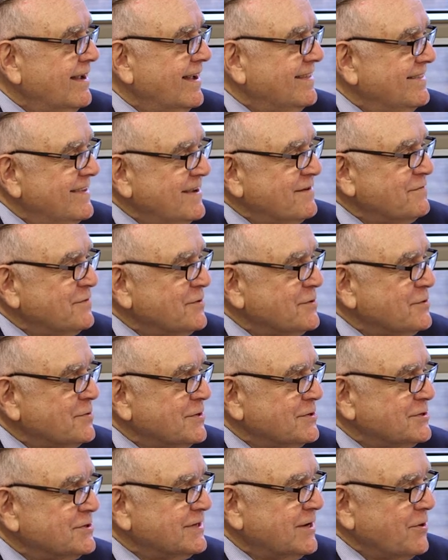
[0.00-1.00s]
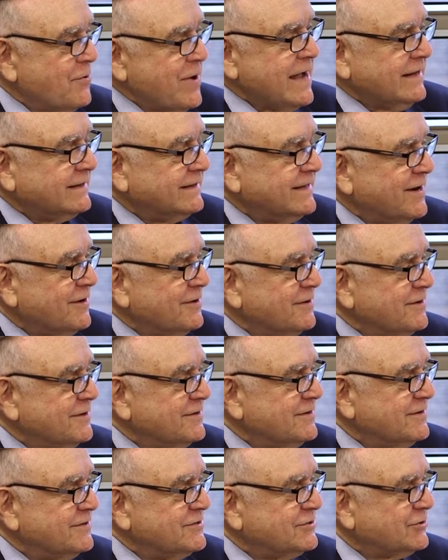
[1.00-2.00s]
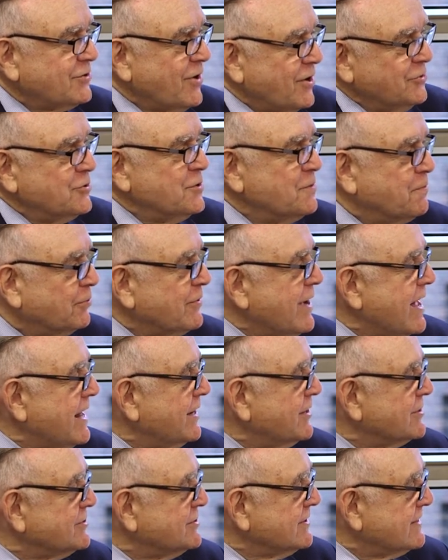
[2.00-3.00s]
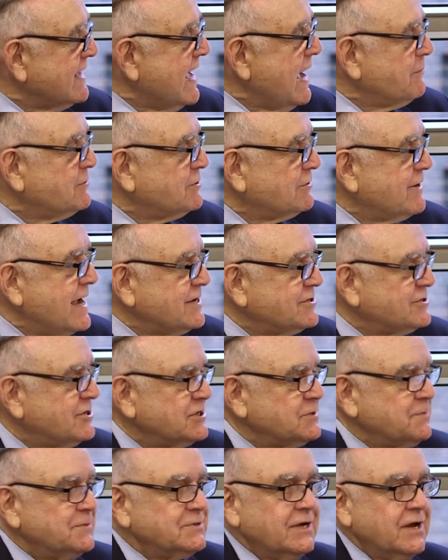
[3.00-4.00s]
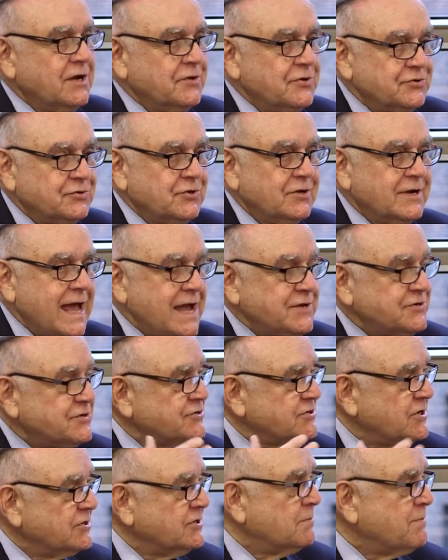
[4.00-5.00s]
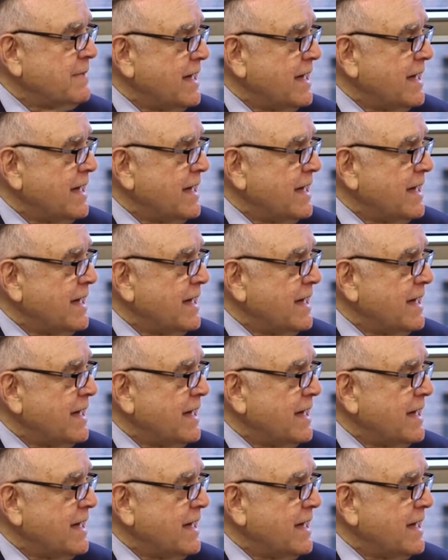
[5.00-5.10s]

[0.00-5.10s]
And their view was go out there and start new products and capture assets because they understood assets under